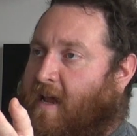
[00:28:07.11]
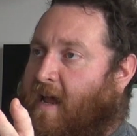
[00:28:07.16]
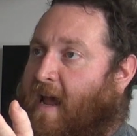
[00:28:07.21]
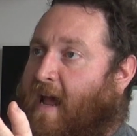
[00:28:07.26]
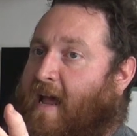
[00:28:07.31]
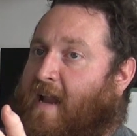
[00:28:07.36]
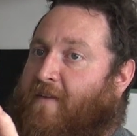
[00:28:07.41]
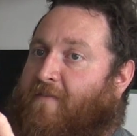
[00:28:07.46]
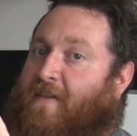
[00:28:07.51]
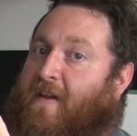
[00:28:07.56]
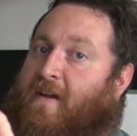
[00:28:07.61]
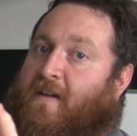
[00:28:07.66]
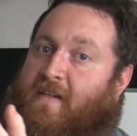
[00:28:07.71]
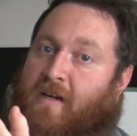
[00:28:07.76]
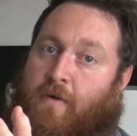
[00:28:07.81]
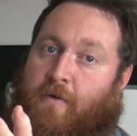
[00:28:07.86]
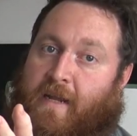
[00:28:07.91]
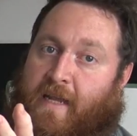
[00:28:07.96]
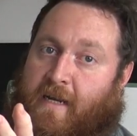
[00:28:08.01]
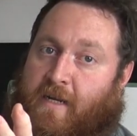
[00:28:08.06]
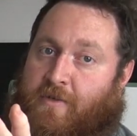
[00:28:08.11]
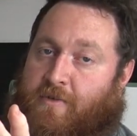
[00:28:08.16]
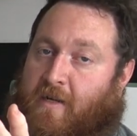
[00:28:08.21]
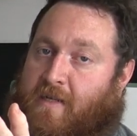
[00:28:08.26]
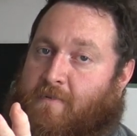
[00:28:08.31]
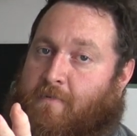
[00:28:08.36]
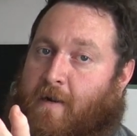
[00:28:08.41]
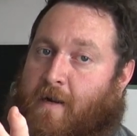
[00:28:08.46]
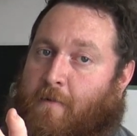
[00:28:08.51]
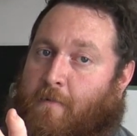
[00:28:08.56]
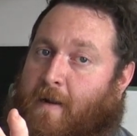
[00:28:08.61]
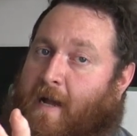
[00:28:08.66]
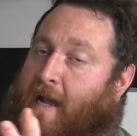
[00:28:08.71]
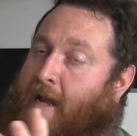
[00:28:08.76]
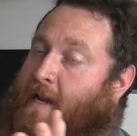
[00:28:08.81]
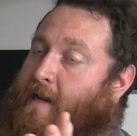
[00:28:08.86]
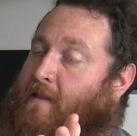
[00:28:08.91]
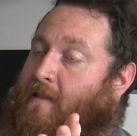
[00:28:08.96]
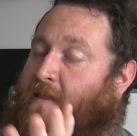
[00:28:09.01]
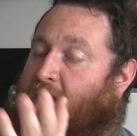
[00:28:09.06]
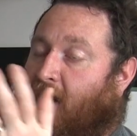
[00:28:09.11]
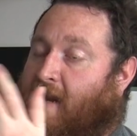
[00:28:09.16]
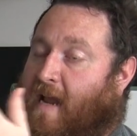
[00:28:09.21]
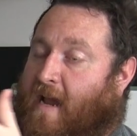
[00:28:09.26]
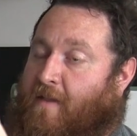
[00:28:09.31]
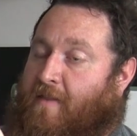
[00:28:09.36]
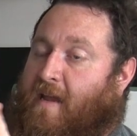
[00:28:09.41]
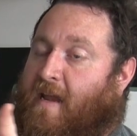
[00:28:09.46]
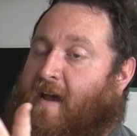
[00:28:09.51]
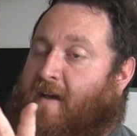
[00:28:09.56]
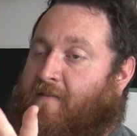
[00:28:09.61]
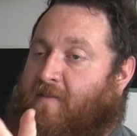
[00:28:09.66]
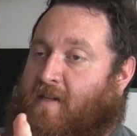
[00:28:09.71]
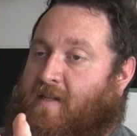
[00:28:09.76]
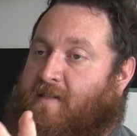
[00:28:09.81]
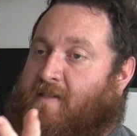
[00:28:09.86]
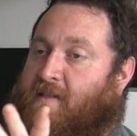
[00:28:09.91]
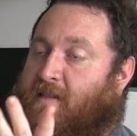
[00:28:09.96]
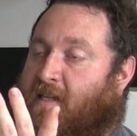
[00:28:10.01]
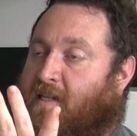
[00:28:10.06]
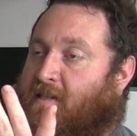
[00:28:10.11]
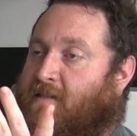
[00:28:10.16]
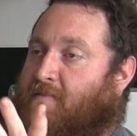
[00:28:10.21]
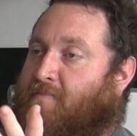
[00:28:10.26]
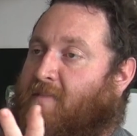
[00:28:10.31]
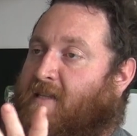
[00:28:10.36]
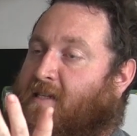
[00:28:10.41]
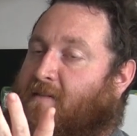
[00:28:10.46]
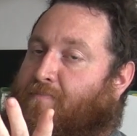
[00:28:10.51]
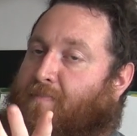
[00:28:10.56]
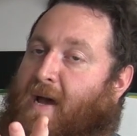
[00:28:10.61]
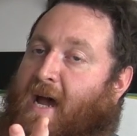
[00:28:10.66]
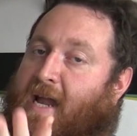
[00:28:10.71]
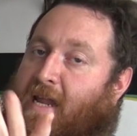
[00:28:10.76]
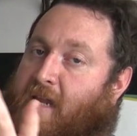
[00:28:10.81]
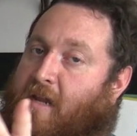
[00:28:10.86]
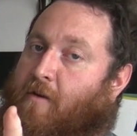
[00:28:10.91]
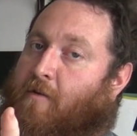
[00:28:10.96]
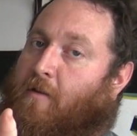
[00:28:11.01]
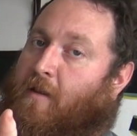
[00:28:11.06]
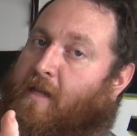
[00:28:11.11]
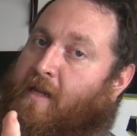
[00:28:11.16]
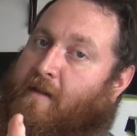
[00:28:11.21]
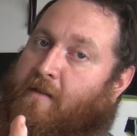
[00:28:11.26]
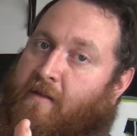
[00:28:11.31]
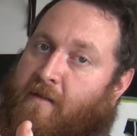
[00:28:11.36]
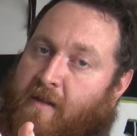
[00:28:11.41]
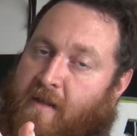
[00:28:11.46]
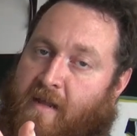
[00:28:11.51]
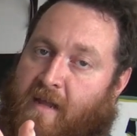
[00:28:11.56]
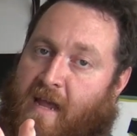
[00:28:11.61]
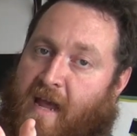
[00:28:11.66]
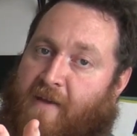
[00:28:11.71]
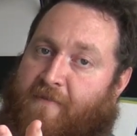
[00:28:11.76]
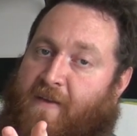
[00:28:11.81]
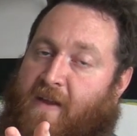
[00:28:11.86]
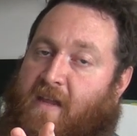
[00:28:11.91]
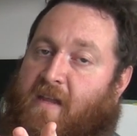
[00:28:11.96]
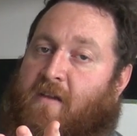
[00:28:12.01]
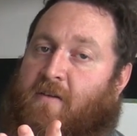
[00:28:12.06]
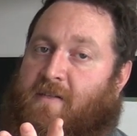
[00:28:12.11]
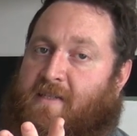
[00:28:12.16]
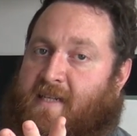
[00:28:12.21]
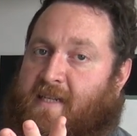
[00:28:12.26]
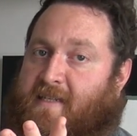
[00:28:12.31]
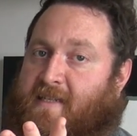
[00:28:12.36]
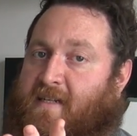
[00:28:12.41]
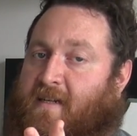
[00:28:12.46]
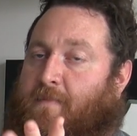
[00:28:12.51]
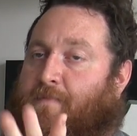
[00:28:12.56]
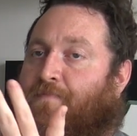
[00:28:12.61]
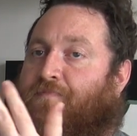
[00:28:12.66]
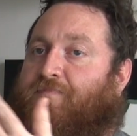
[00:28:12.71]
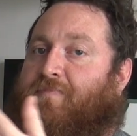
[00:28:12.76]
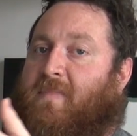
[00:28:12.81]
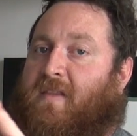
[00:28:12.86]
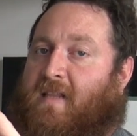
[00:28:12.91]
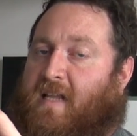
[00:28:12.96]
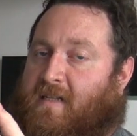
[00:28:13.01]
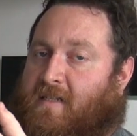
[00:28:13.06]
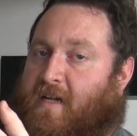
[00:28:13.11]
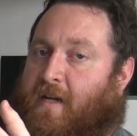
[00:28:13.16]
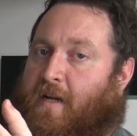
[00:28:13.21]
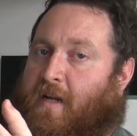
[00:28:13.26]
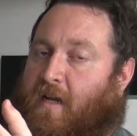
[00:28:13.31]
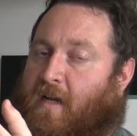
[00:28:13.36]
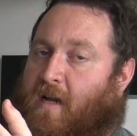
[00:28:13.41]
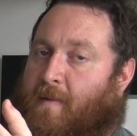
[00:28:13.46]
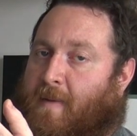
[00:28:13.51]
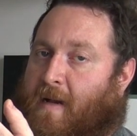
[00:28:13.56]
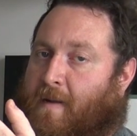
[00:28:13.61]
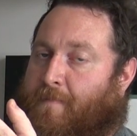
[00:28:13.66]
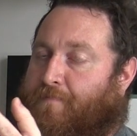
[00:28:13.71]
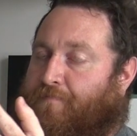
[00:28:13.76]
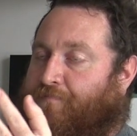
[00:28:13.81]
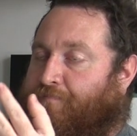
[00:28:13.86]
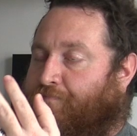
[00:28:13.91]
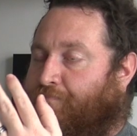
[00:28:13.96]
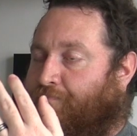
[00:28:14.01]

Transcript: And if they don't get addressed right away, then now they have this bi-yearly FAQ system that's going to come up